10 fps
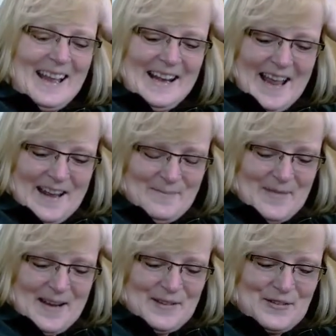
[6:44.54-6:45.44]
And I'm
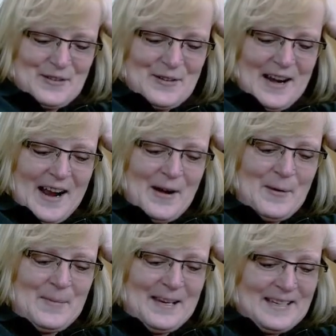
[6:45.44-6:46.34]
not sure
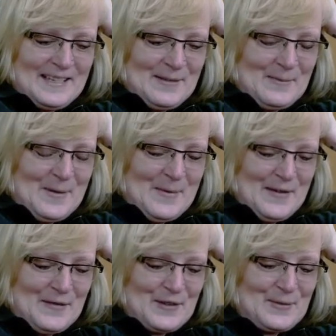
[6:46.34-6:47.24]
how, because it will be
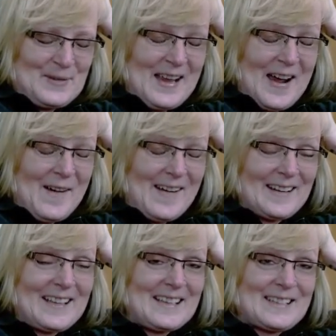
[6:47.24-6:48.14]
my first one, how
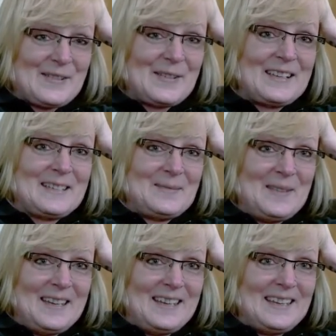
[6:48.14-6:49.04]
hard that's going to
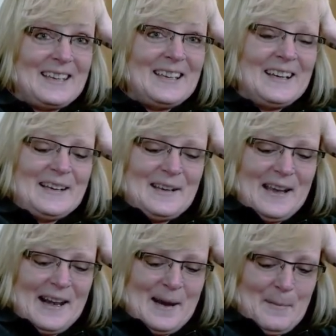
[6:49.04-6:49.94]
be.
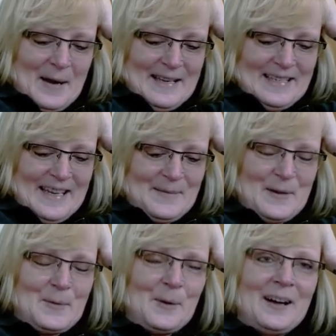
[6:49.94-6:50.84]
And it might take
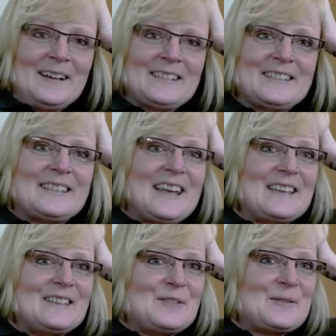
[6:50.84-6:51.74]
me a while to
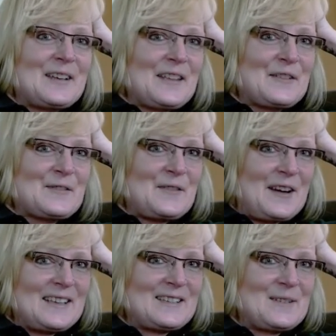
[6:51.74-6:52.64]
then do another
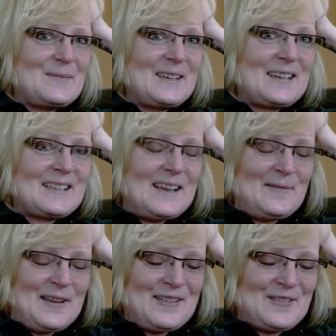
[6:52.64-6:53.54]
foster, because
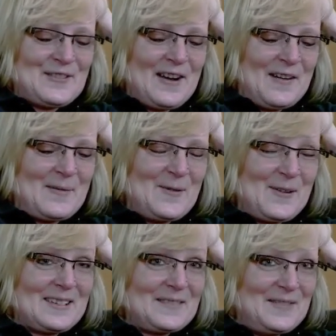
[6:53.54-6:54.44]
I'm not sure how I'm
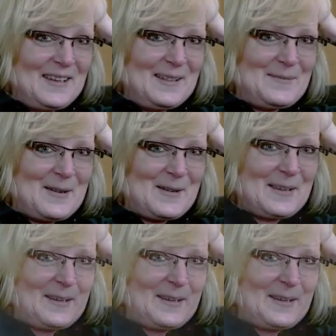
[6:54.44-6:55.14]
going to feel about